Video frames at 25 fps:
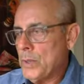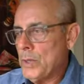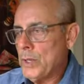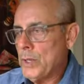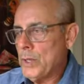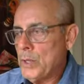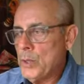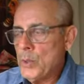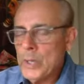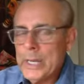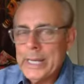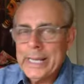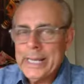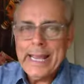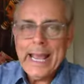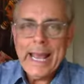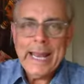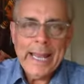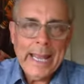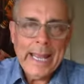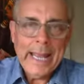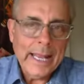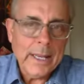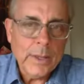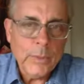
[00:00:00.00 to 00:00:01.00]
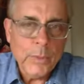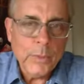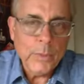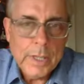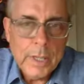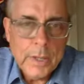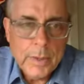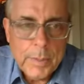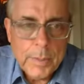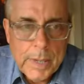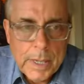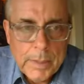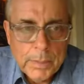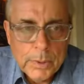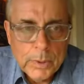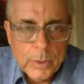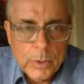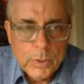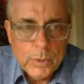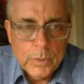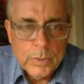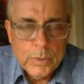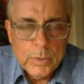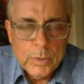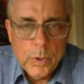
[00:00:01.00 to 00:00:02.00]
You didn't get in. The
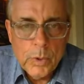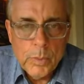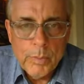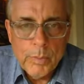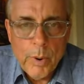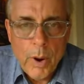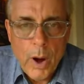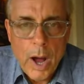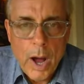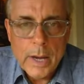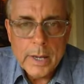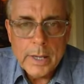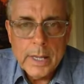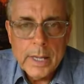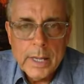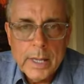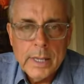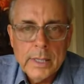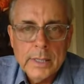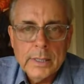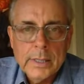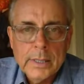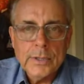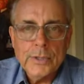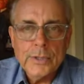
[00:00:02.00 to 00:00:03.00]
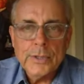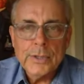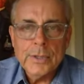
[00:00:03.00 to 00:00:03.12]
people who bought